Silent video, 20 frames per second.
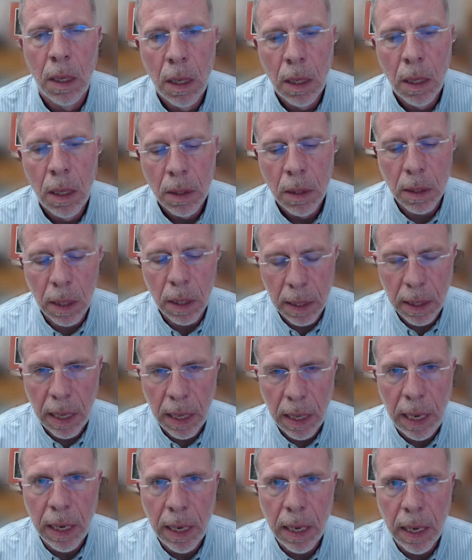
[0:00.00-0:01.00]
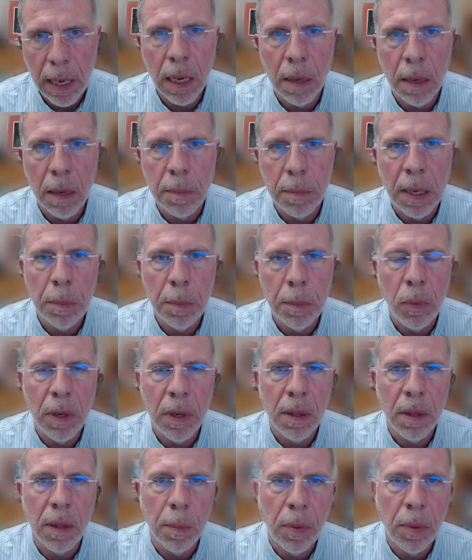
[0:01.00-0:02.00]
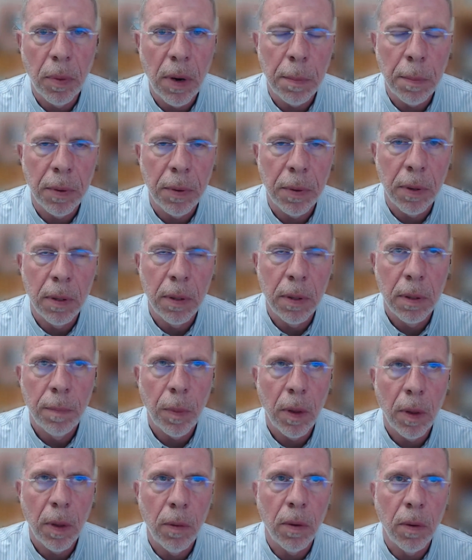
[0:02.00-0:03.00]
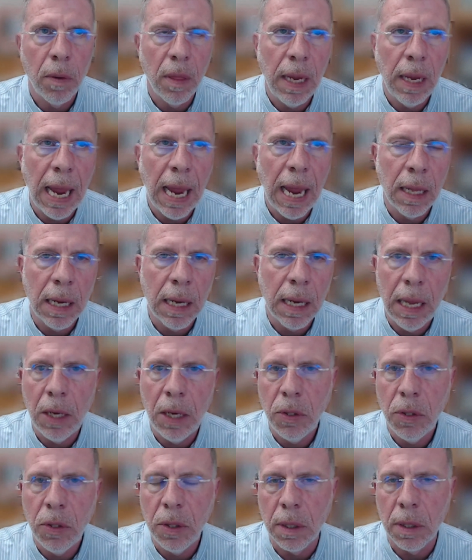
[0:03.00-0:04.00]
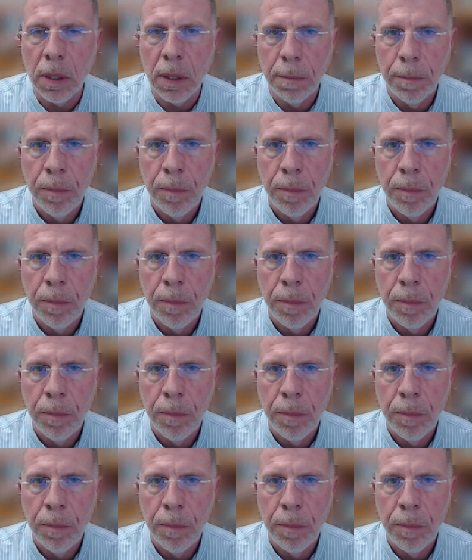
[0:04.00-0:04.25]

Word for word: so that they can come up with the proper or the allocation